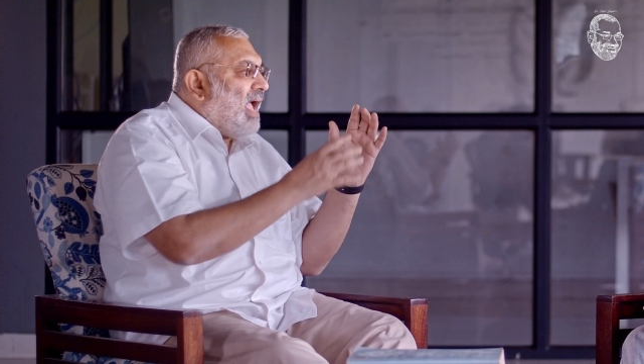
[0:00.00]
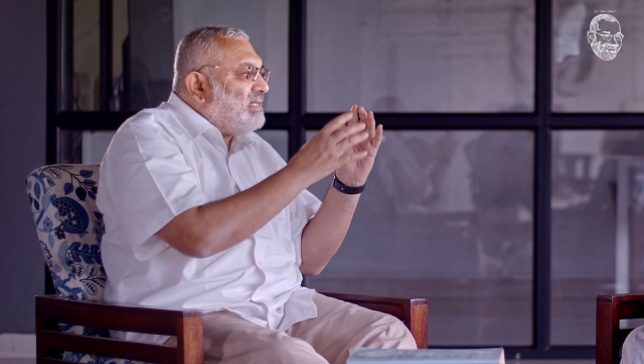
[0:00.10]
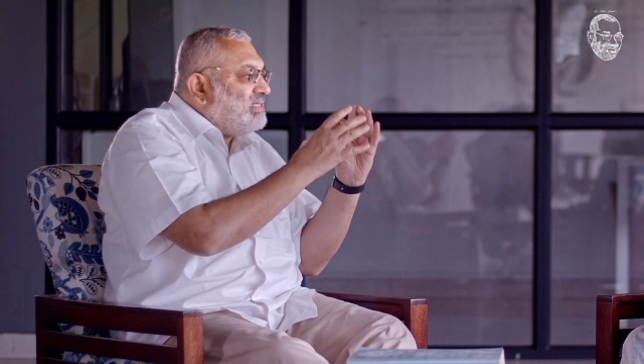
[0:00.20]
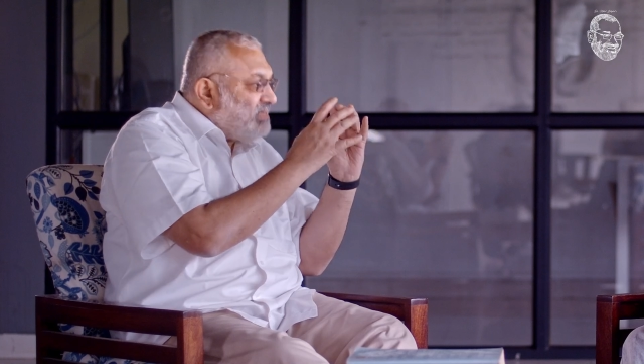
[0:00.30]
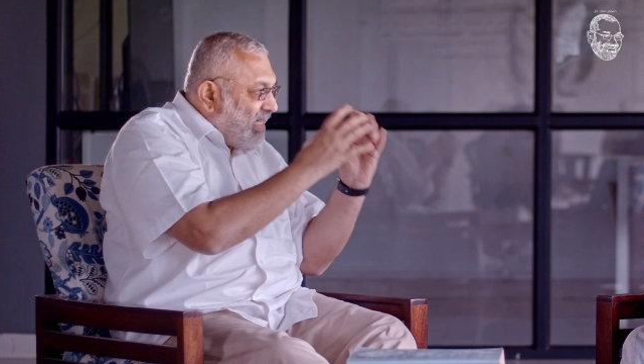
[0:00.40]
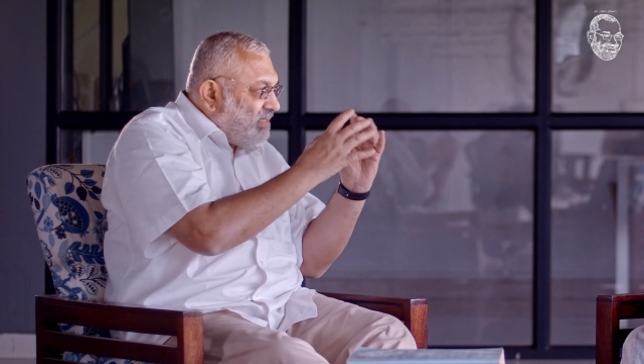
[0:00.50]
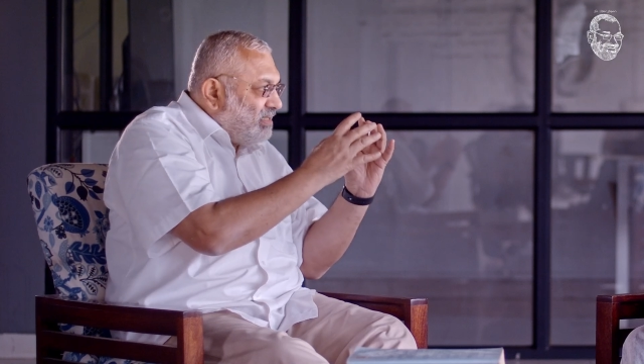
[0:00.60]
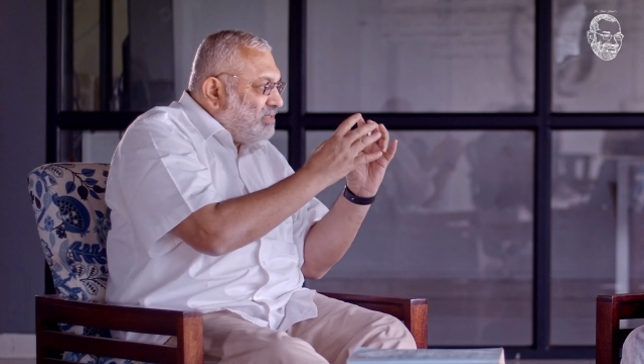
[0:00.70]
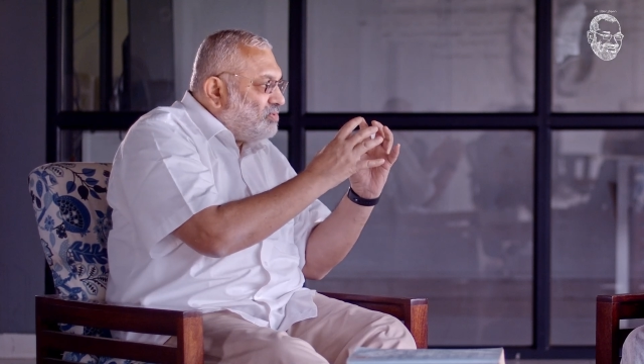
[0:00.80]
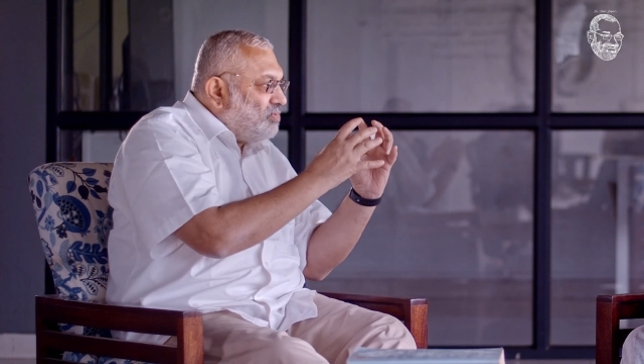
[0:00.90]
and the
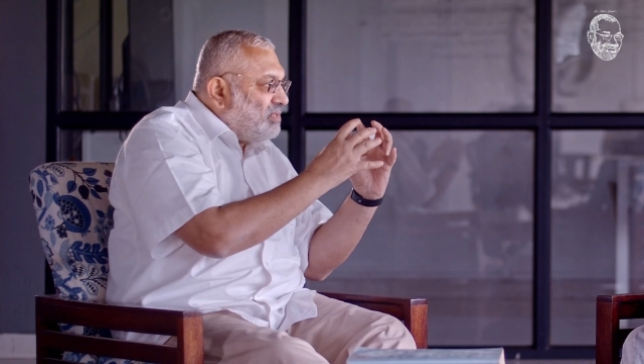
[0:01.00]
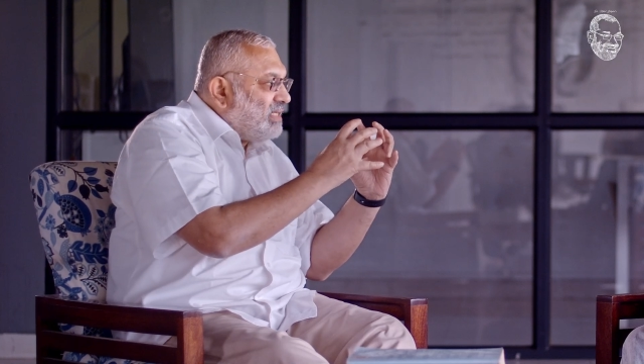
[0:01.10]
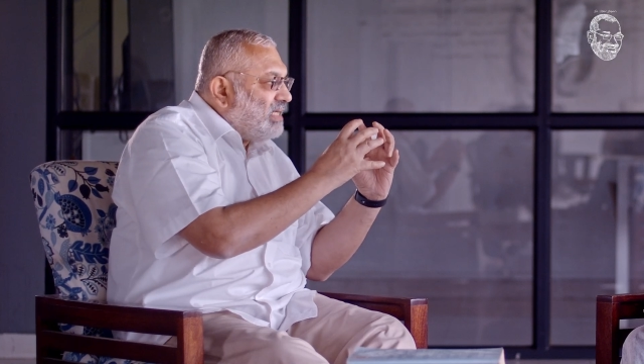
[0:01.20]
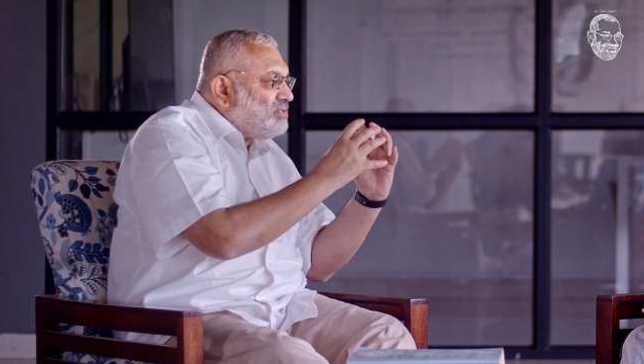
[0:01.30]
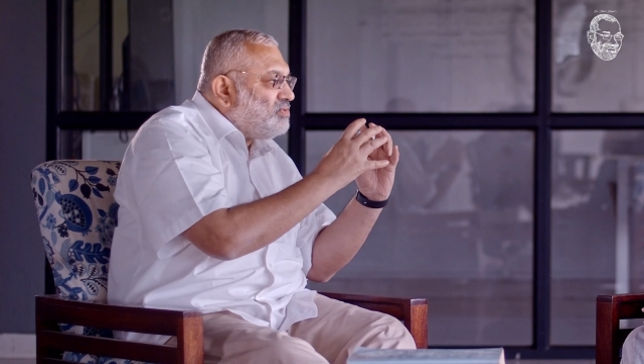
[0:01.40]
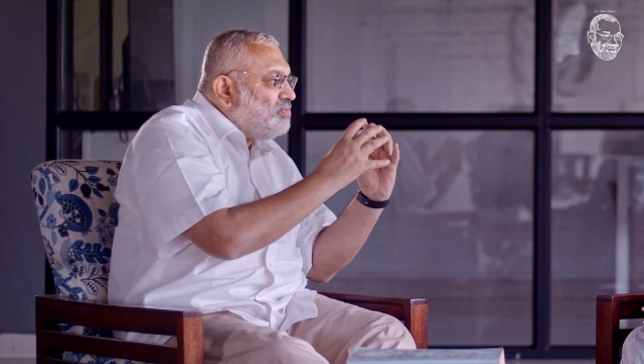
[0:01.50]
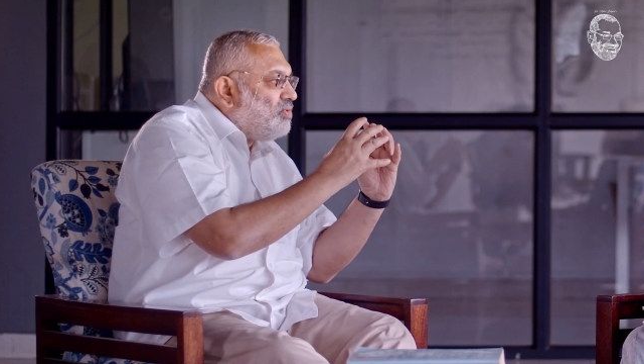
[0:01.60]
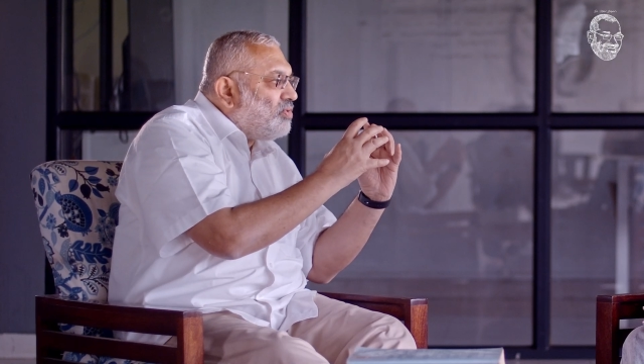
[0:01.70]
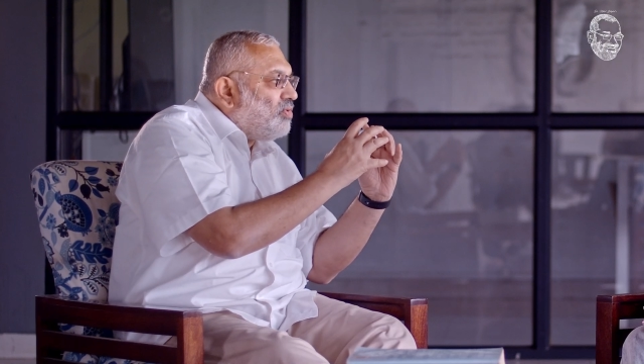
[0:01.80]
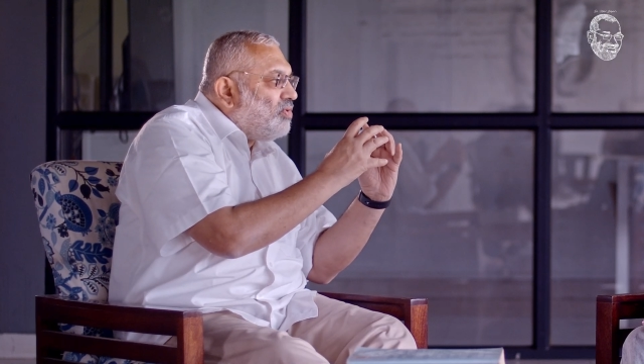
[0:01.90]
central zone tends to
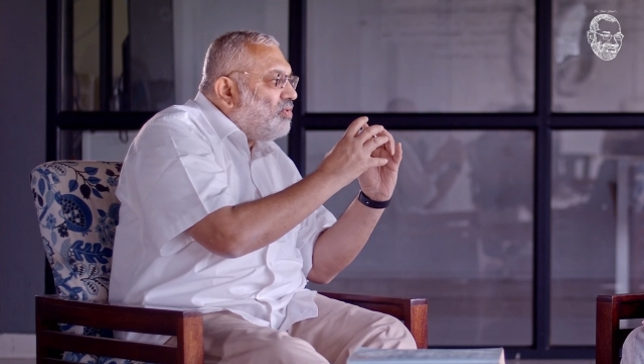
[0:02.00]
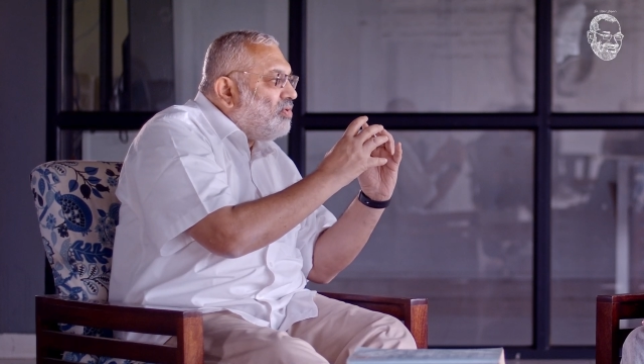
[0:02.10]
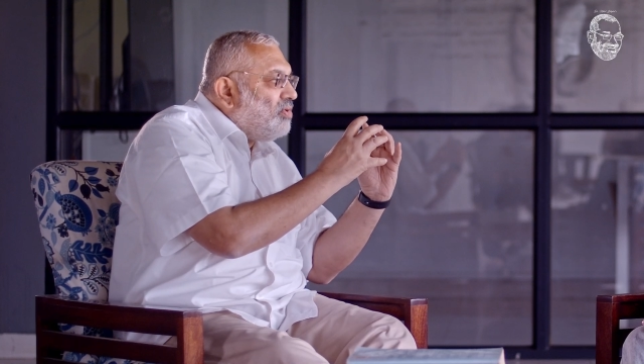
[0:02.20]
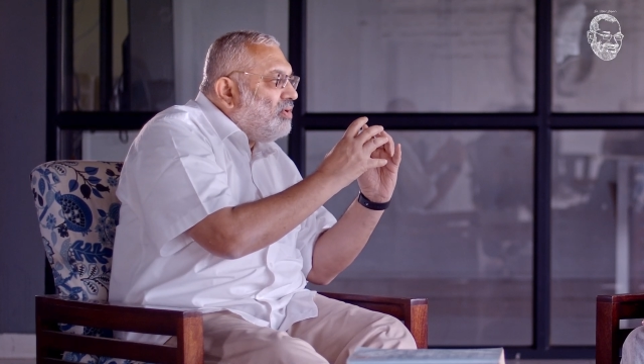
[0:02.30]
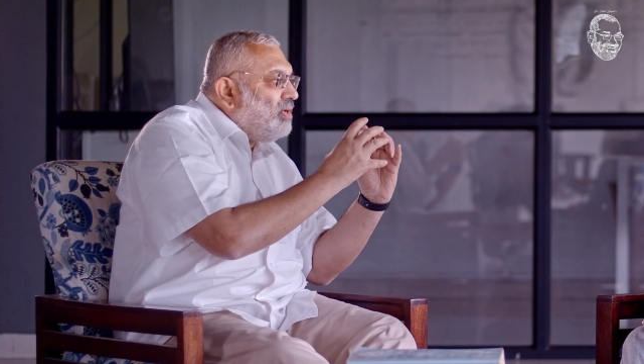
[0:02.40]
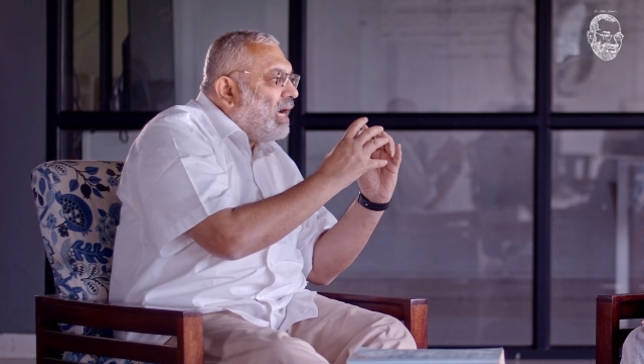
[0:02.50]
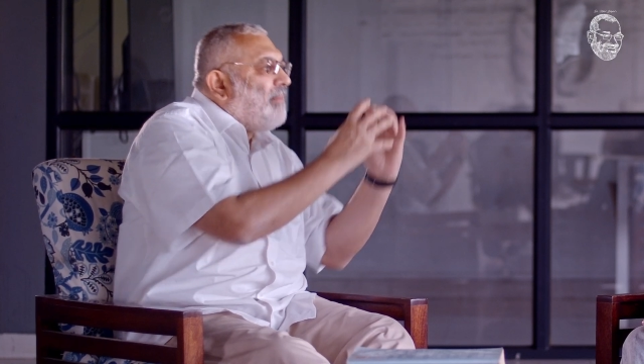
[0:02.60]
grow